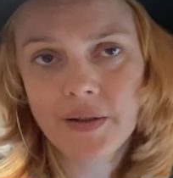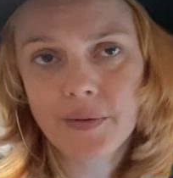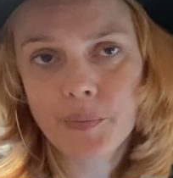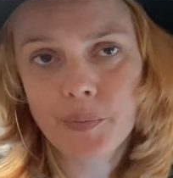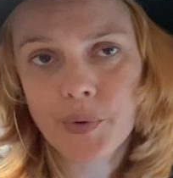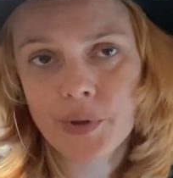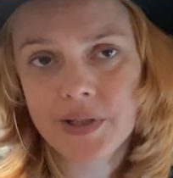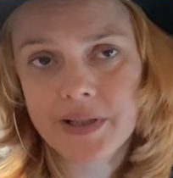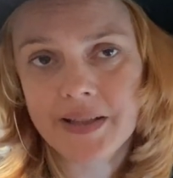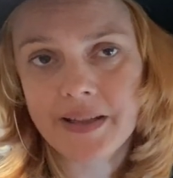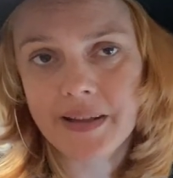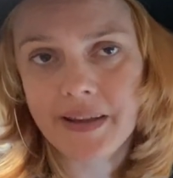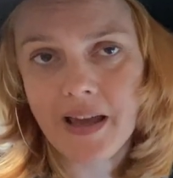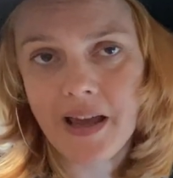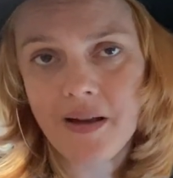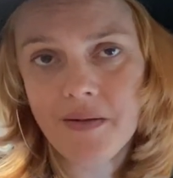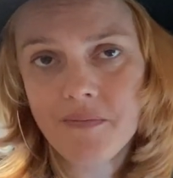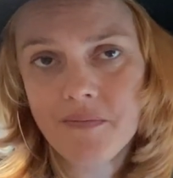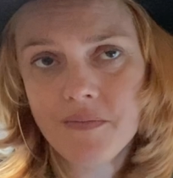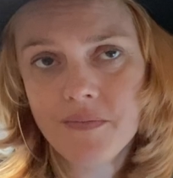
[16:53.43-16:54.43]
but to
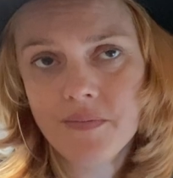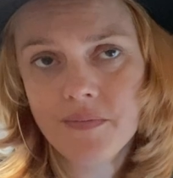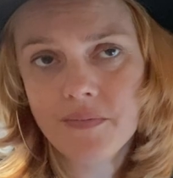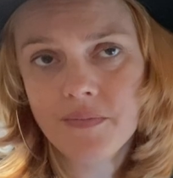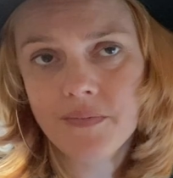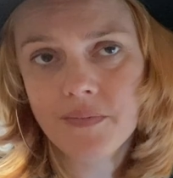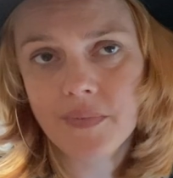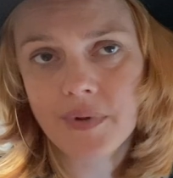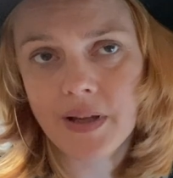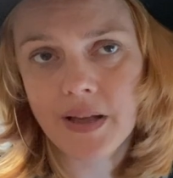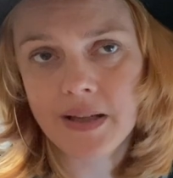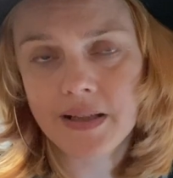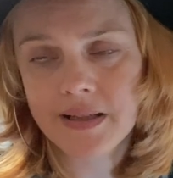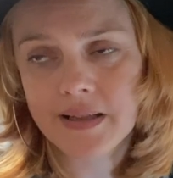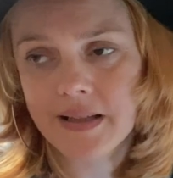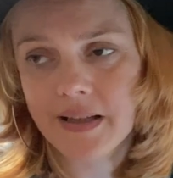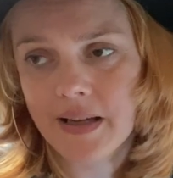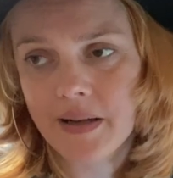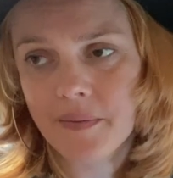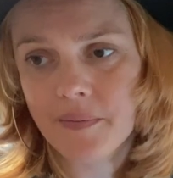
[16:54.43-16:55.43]
them, it's
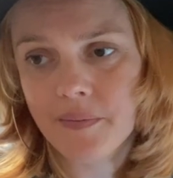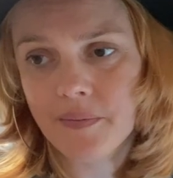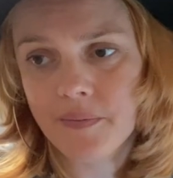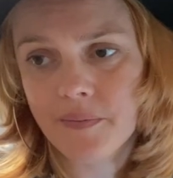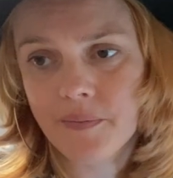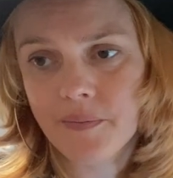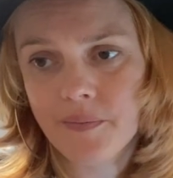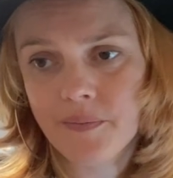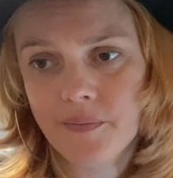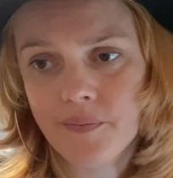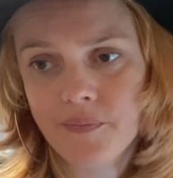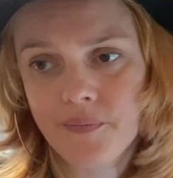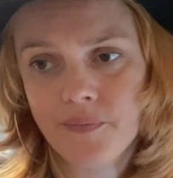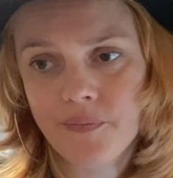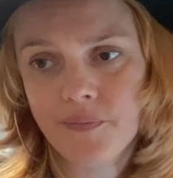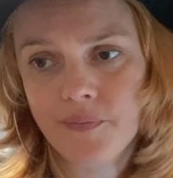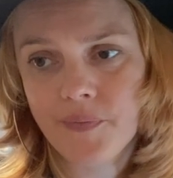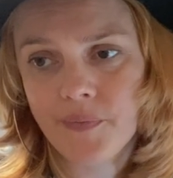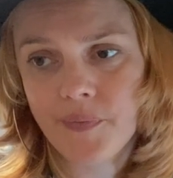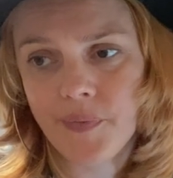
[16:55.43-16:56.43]
like
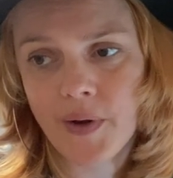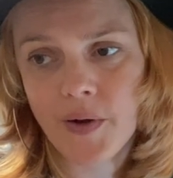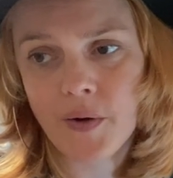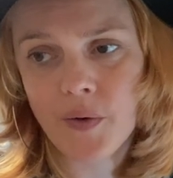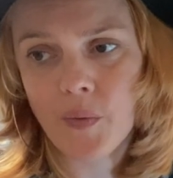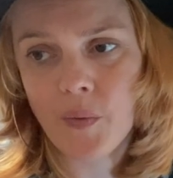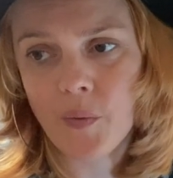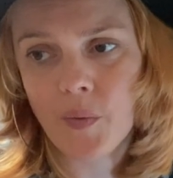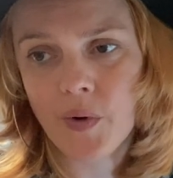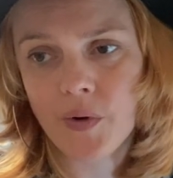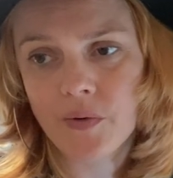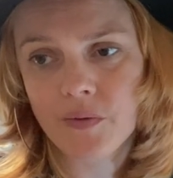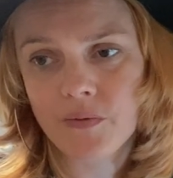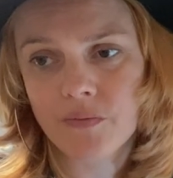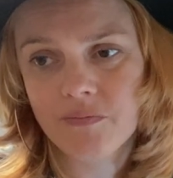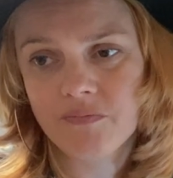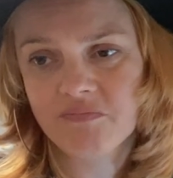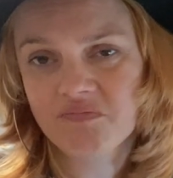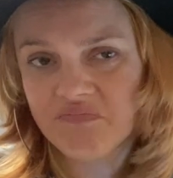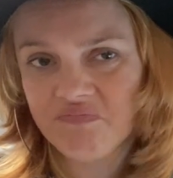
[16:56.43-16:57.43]
they don't want
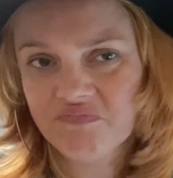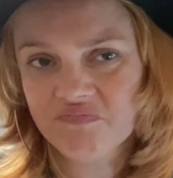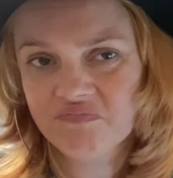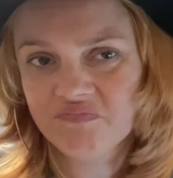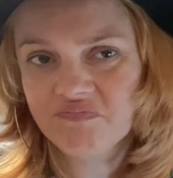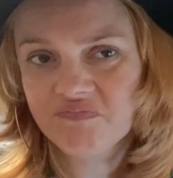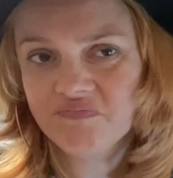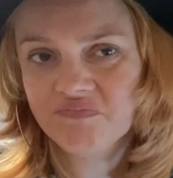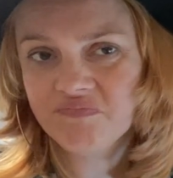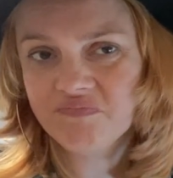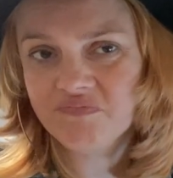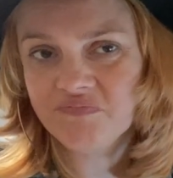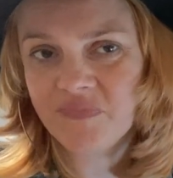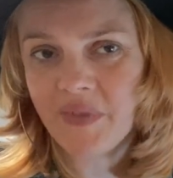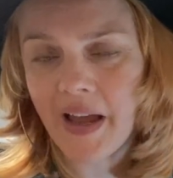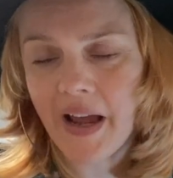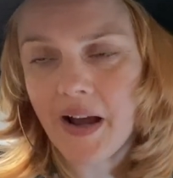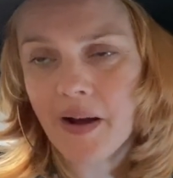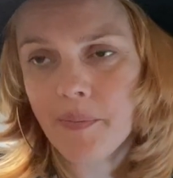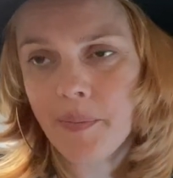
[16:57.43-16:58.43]

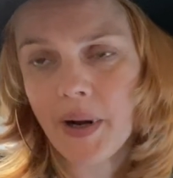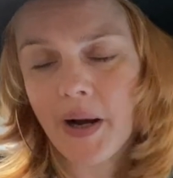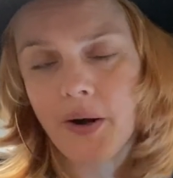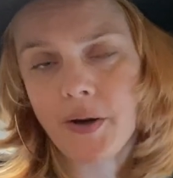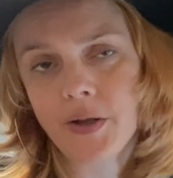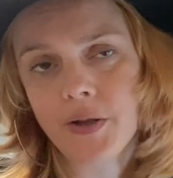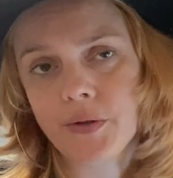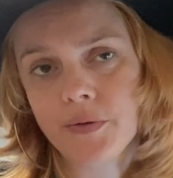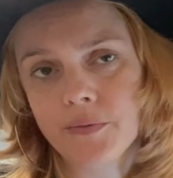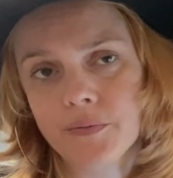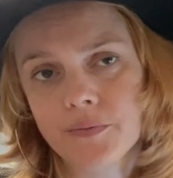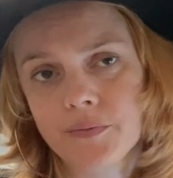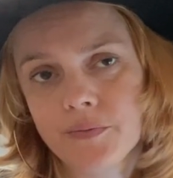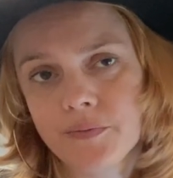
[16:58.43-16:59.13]
that about you.